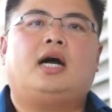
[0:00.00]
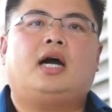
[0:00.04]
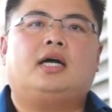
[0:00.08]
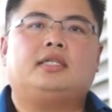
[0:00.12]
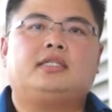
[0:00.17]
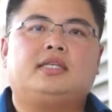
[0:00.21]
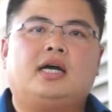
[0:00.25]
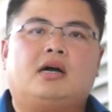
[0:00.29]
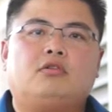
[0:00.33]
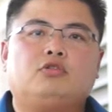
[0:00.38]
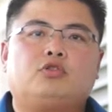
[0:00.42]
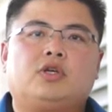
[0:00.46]

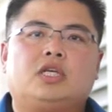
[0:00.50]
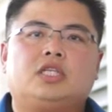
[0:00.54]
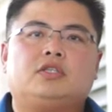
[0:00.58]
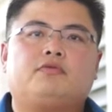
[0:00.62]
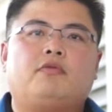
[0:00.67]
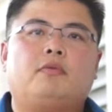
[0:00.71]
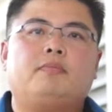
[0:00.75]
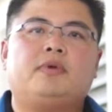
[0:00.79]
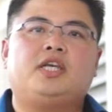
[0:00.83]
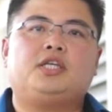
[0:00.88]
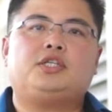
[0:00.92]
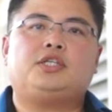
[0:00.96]
adult
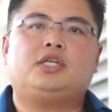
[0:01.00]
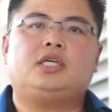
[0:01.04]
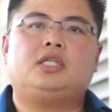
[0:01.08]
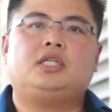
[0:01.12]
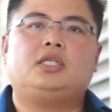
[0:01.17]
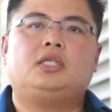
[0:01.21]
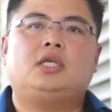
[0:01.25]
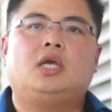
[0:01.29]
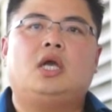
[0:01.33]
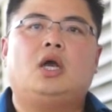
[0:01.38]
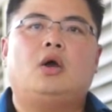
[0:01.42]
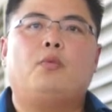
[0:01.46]

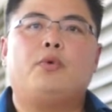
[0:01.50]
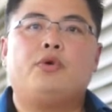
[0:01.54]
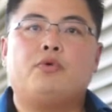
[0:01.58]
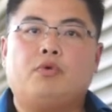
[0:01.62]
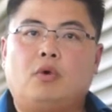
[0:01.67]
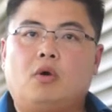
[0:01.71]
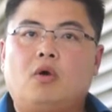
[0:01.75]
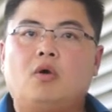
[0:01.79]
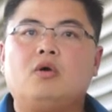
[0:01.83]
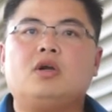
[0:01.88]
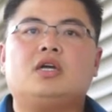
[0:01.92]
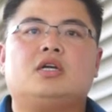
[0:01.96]
transformation
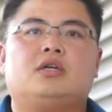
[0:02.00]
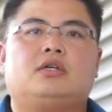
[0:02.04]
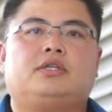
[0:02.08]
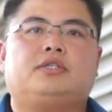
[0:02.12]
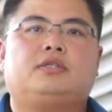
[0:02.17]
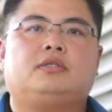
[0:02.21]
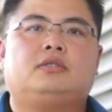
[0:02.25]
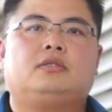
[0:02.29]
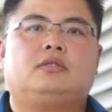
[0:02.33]
will occur.